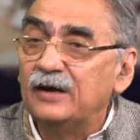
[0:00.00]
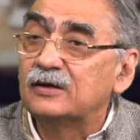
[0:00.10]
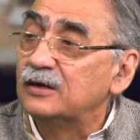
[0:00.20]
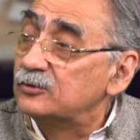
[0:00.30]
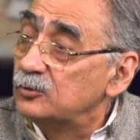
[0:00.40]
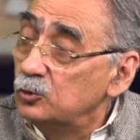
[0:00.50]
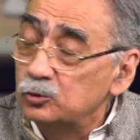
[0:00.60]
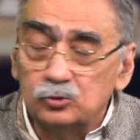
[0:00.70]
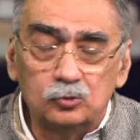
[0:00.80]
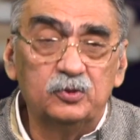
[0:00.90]
And
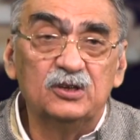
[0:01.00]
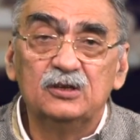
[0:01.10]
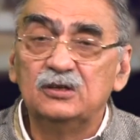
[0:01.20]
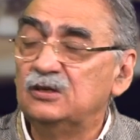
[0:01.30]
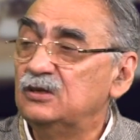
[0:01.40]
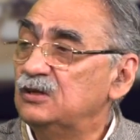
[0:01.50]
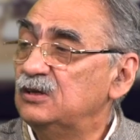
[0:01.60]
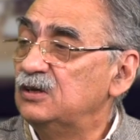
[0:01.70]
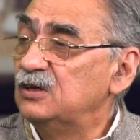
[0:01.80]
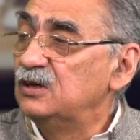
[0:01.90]
continues to be.
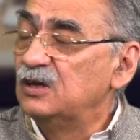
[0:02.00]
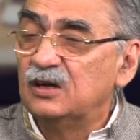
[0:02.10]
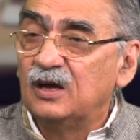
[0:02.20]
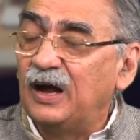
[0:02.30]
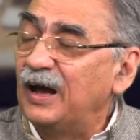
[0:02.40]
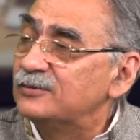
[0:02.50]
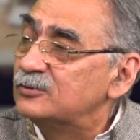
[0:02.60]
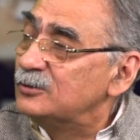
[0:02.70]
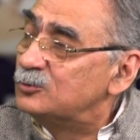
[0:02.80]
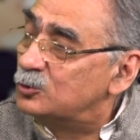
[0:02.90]

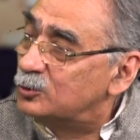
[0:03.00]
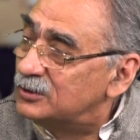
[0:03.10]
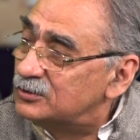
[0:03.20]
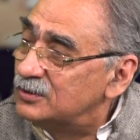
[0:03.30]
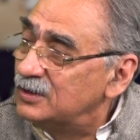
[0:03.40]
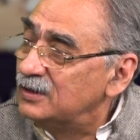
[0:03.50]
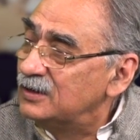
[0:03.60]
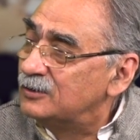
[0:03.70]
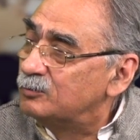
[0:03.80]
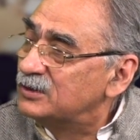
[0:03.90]
Has the
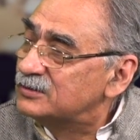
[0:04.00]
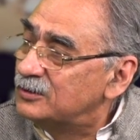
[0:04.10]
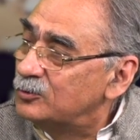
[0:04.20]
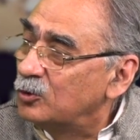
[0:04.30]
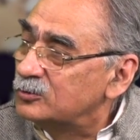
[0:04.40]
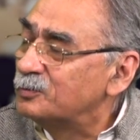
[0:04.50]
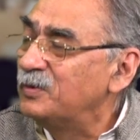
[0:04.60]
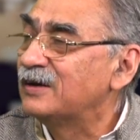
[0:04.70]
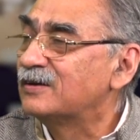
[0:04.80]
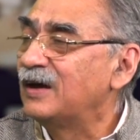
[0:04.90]
judiciary, it must
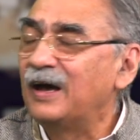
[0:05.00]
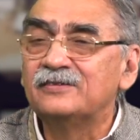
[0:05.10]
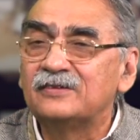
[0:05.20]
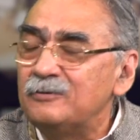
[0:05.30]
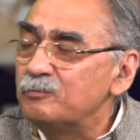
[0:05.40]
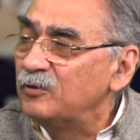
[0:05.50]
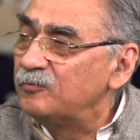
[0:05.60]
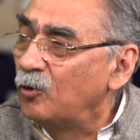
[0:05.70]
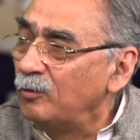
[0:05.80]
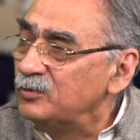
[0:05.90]
introspect, has it
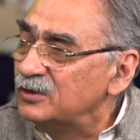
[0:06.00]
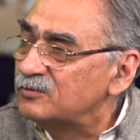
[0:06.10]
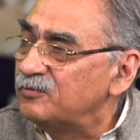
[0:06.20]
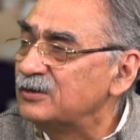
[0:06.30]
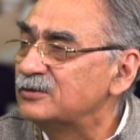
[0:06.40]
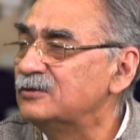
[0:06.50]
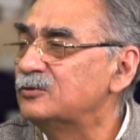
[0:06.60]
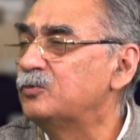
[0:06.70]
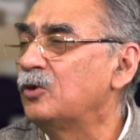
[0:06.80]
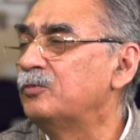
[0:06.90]
performed its
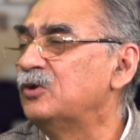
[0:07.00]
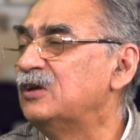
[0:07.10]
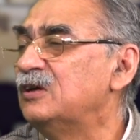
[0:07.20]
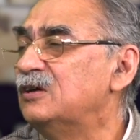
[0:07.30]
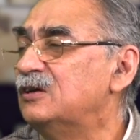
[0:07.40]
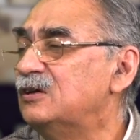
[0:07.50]
functions properly?